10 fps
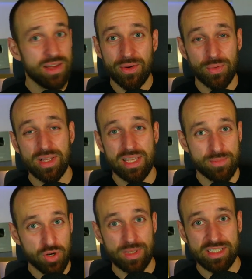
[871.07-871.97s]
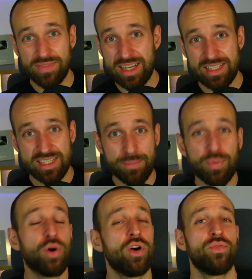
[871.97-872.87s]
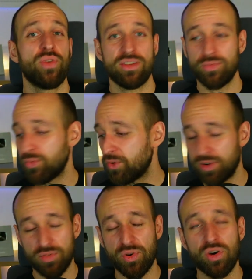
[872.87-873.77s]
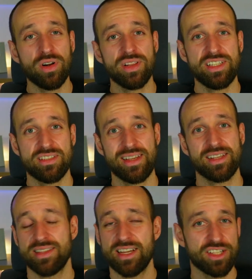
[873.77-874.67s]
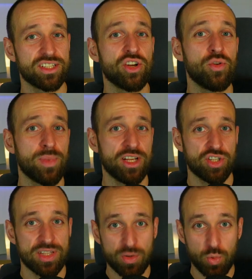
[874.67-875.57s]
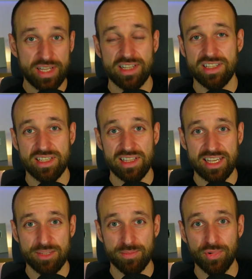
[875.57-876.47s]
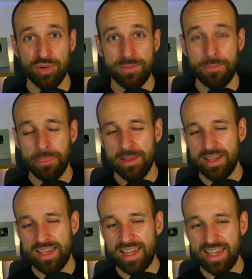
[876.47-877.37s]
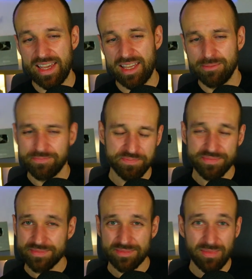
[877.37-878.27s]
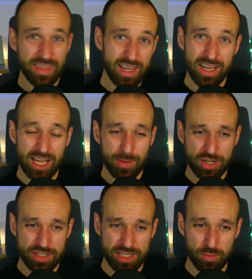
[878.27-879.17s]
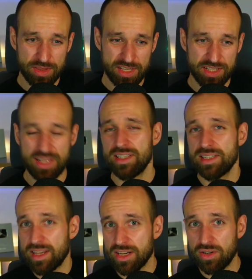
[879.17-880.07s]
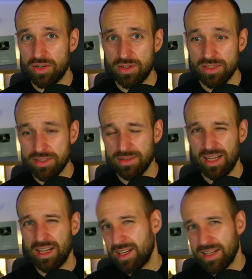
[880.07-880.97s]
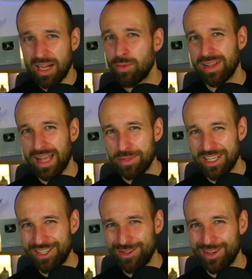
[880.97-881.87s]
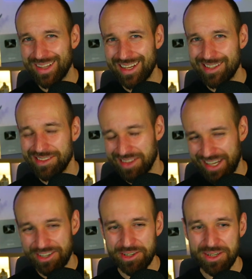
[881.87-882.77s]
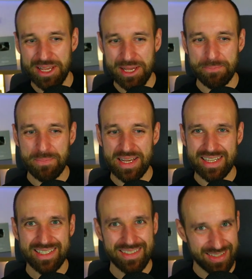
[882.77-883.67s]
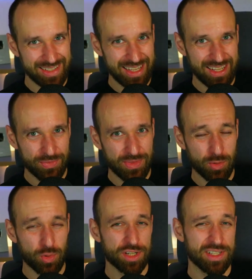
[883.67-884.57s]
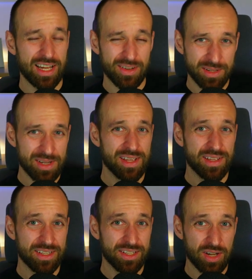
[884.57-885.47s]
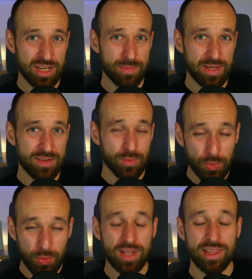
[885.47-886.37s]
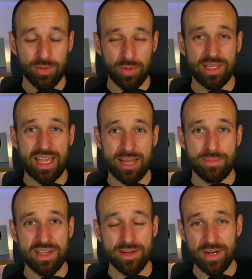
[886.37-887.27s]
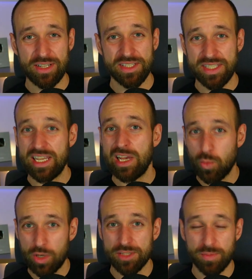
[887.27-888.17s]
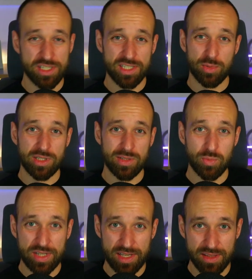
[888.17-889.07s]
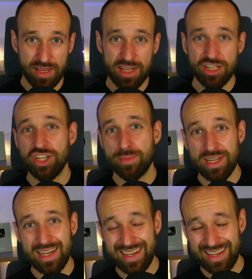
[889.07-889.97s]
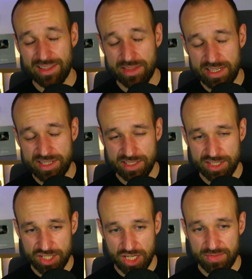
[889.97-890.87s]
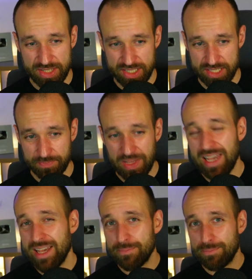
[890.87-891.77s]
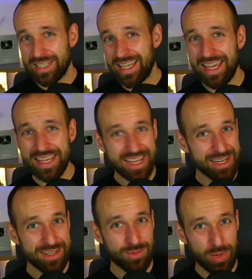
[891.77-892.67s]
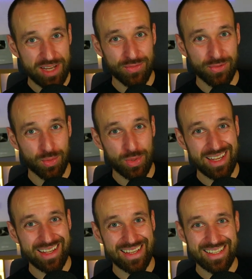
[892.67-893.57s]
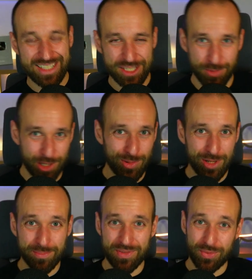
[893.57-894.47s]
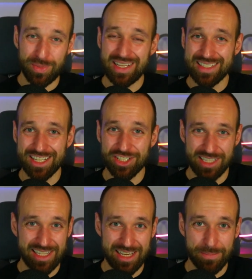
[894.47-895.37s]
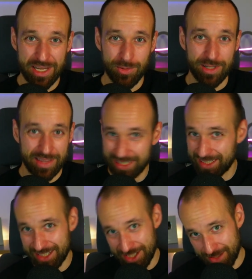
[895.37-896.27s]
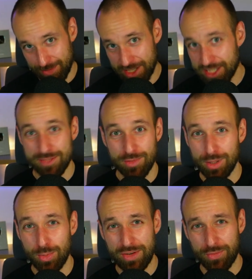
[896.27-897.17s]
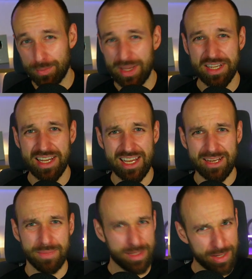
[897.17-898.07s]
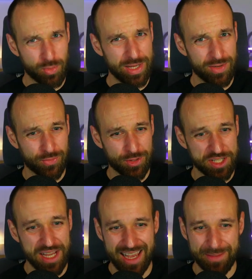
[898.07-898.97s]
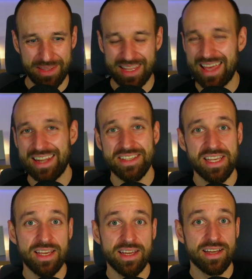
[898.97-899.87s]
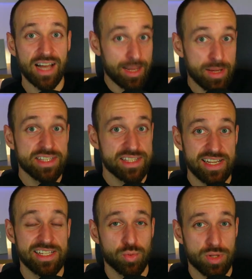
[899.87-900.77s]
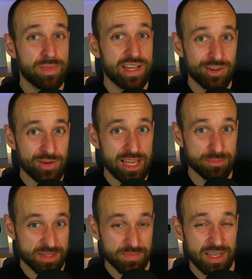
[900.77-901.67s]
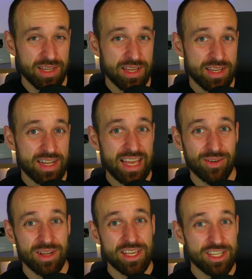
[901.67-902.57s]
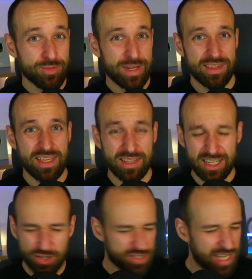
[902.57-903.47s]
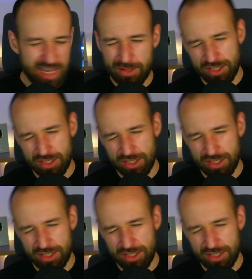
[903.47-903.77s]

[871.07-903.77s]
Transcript: really mobile devices are perfect for all these things, and there's so much that we can still explore. And yeah, I'm in contact with these things. They're called, I will update you on that later, but if that works out, you're gonna be really, really happy about seeing what's possible with Gemini and these services. My second win for the week is a small one, but for me it's actually a big one. Like it's a small win for mankind, but a big win for Simon, and that is I made sales with my own apps. Now, you might think that, oh, Simon is